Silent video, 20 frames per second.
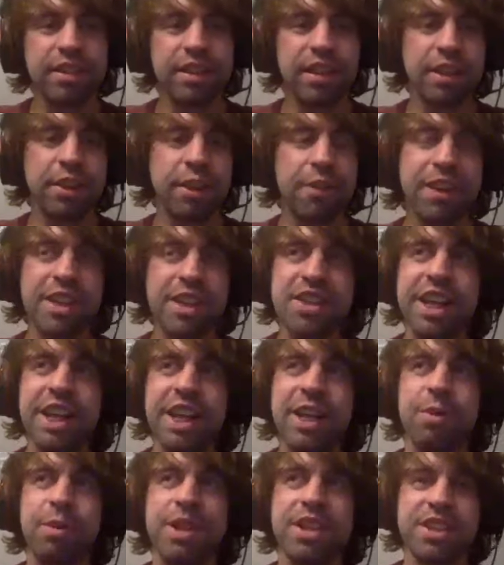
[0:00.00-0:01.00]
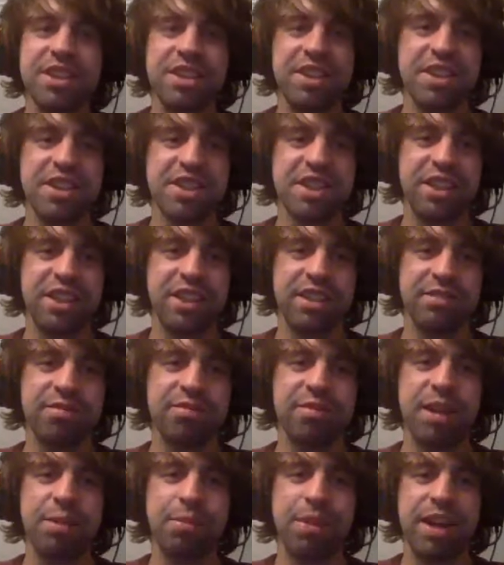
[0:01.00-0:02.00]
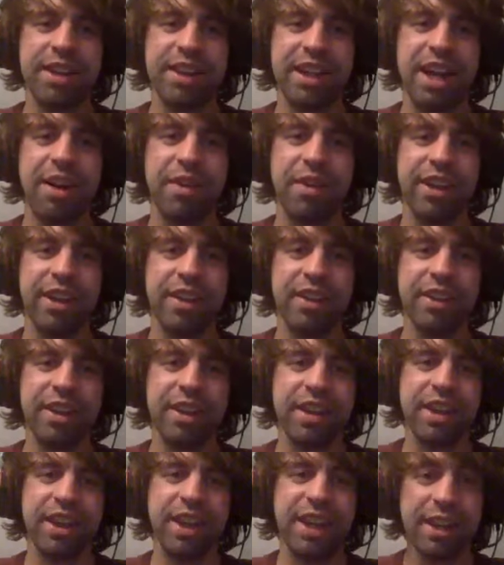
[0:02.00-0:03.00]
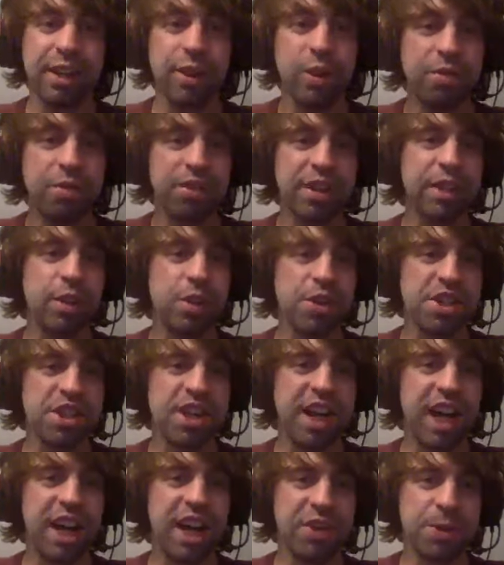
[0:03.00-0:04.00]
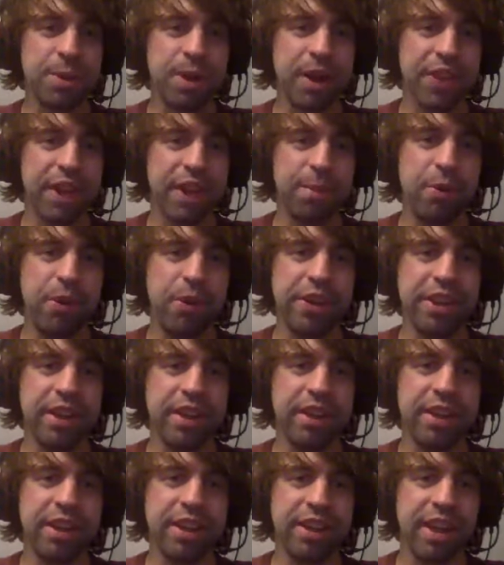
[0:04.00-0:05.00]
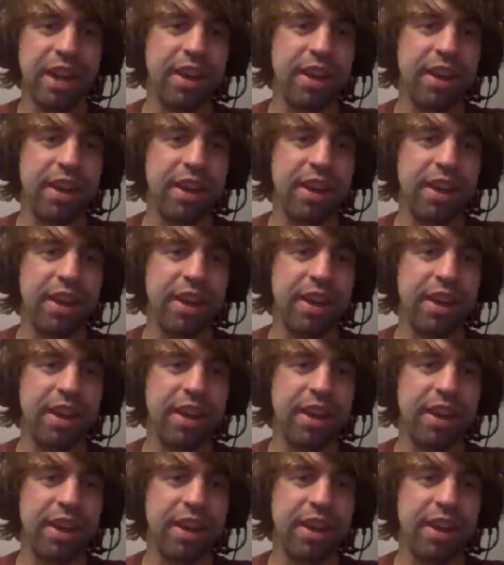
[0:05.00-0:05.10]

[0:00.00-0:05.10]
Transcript: I don't think there's any coincidence that it went downhill, did it? He had lovely, luscious hair as well at that point, didn't he? And